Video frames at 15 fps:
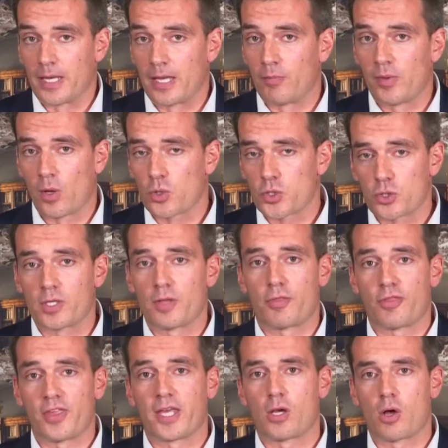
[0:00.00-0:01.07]
And we also can
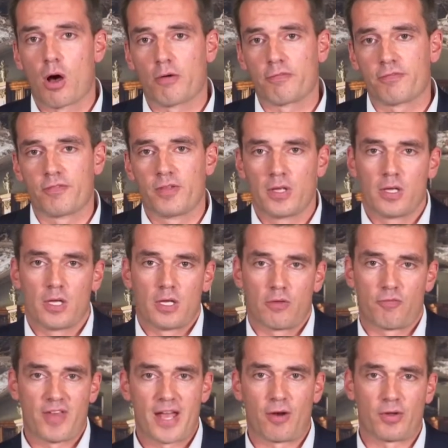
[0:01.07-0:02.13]
think of
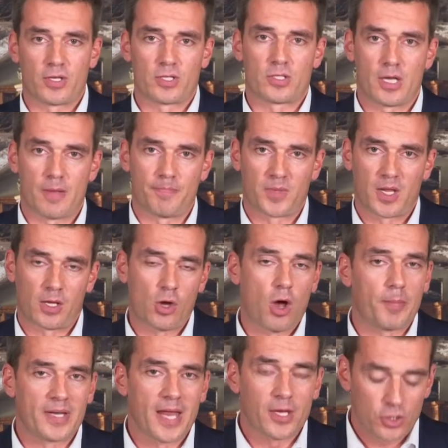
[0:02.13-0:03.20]
various
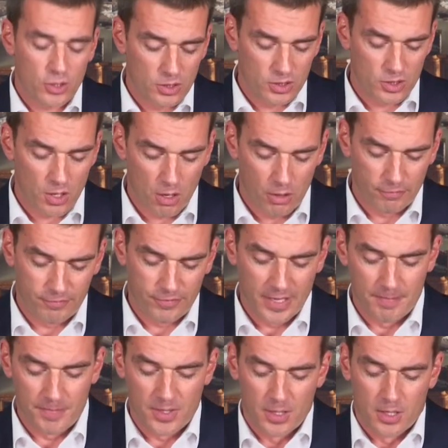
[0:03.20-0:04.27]
combinations of
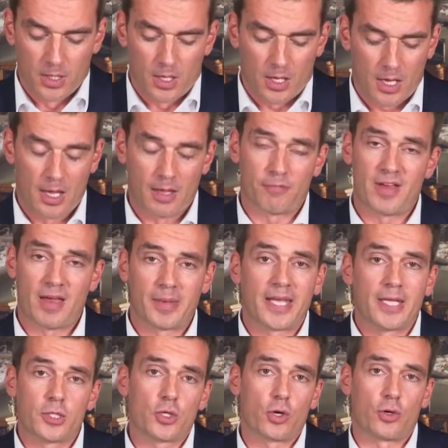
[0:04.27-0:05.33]
family
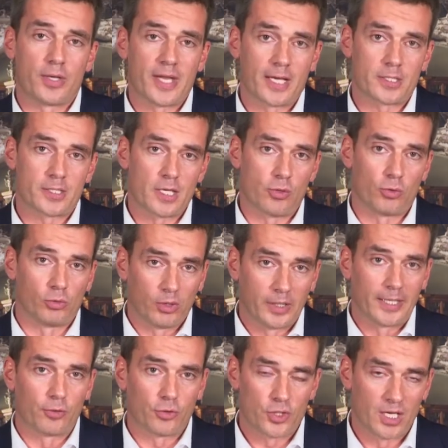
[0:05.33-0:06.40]
internal and external
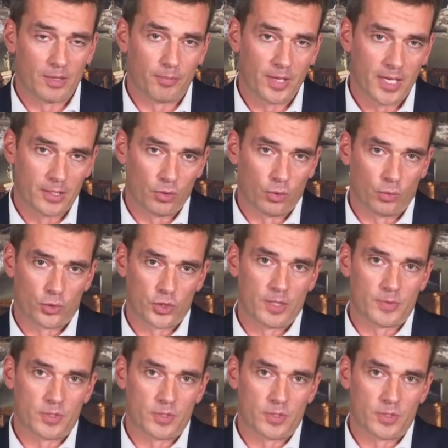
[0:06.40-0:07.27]
leadership and ownership